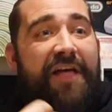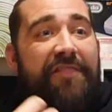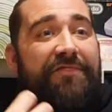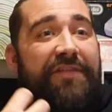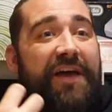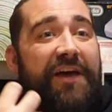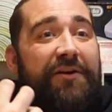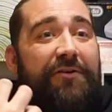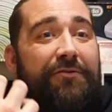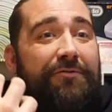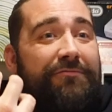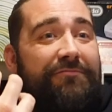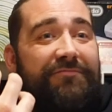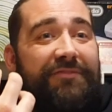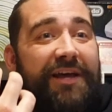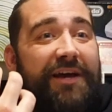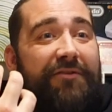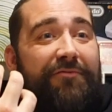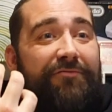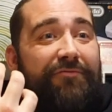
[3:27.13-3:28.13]

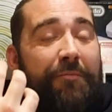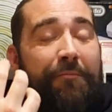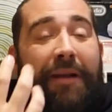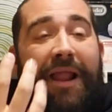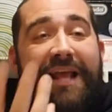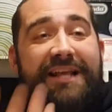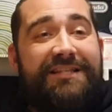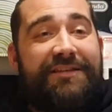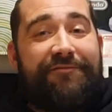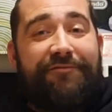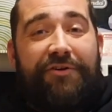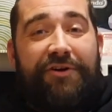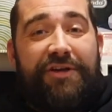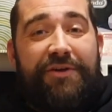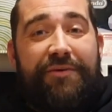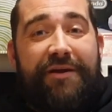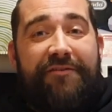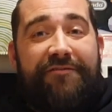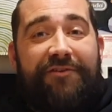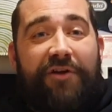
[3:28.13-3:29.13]
they'll replace it for
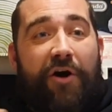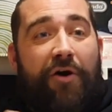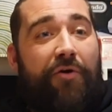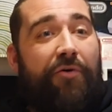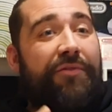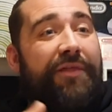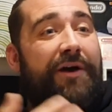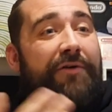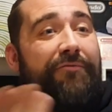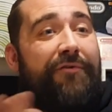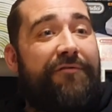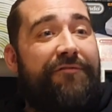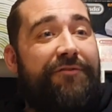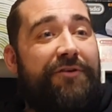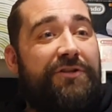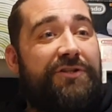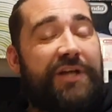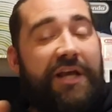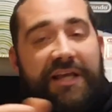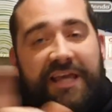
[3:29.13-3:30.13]
you if not, or they'll refund you.